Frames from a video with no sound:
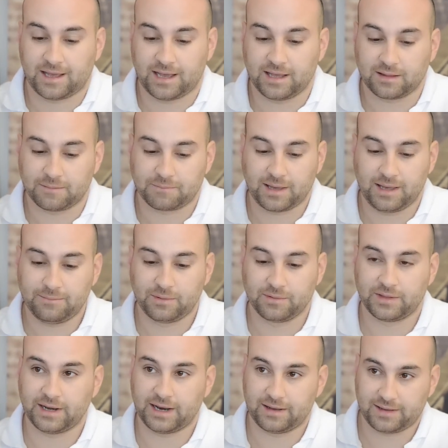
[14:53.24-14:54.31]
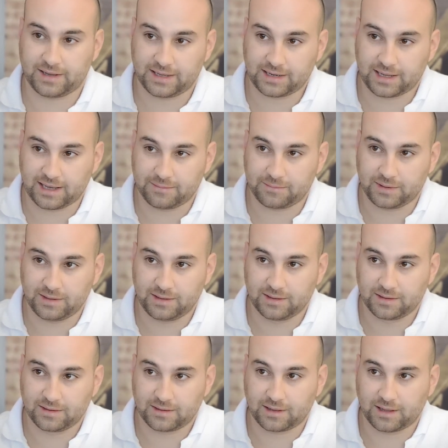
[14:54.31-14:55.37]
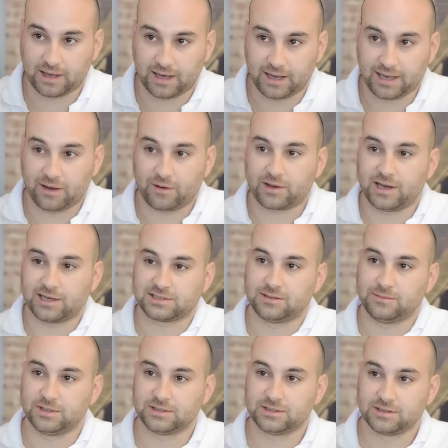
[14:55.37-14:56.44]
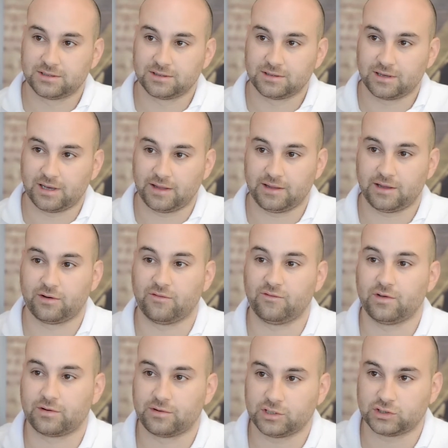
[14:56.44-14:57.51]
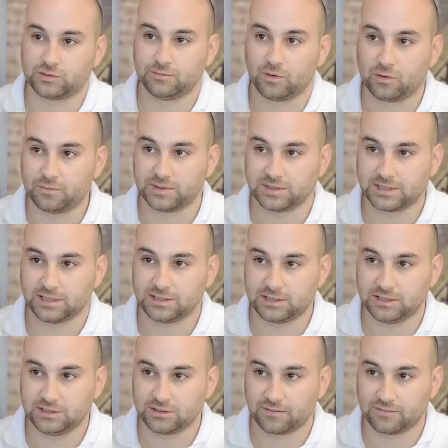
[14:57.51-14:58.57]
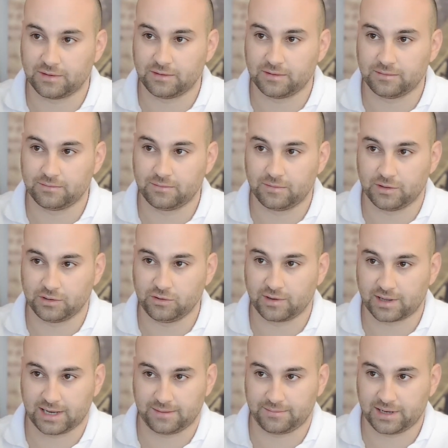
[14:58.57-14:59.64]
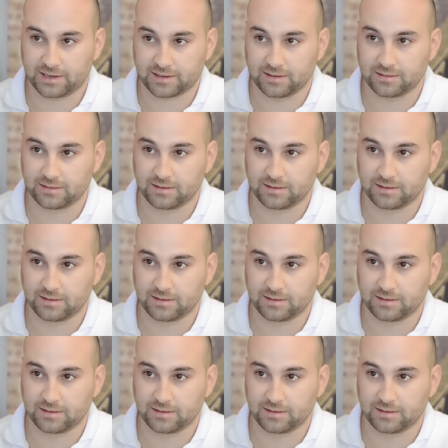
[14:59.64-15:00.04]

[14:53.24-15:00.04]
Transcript: And the people that aren't happy are our customers, and they're a very small percentage of the new car market.